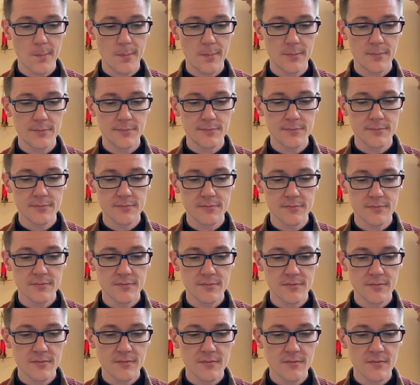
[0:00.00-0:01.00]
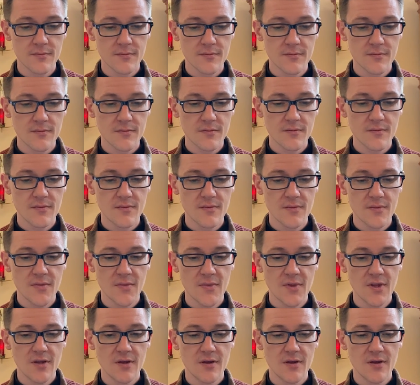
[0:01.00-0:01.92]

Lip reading: (silence)